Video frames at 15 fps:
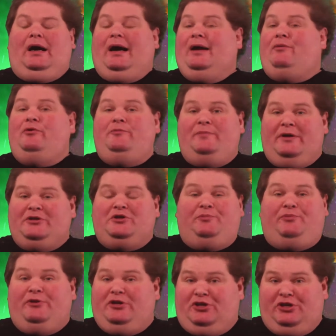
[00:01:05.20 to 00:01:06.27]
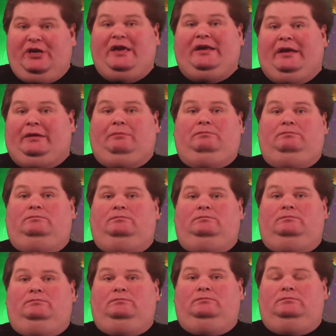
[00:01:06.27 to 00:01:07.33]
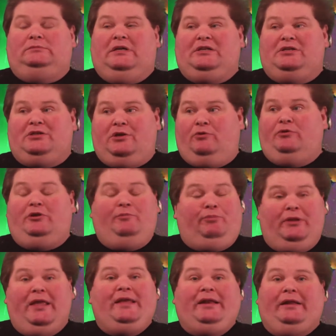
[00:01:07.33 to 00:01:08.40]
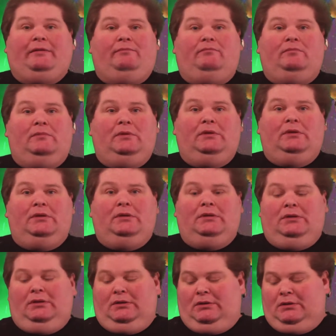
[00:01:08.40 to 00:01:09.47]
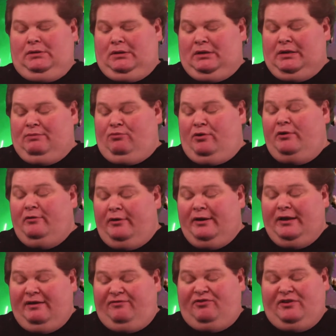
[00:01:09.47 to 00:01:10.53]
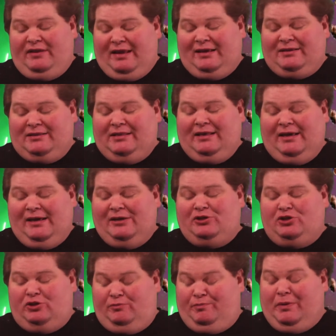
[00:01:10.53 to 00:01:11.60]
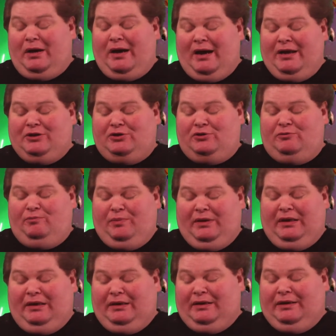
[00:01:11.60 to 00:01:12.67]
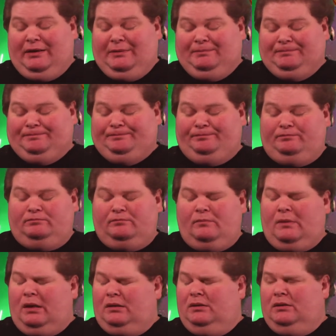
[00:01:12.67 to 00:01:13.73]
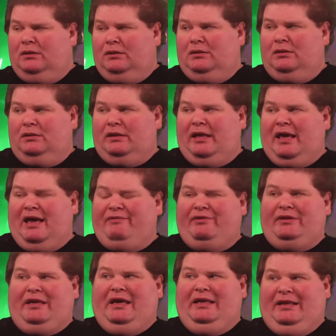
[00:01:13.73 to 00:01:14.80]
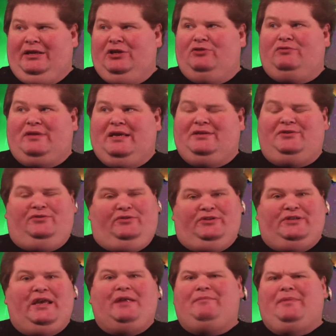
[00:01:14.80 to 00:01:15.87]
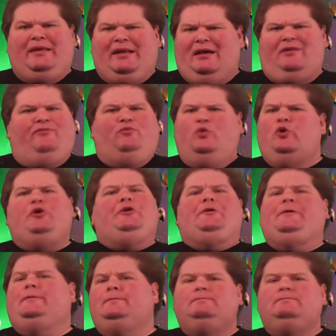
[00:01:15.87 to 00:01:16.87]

I would much appreciate it. And so would the planet. I'm wondering if the next thing I should buy should be, they have an eating utensil set made out of wood.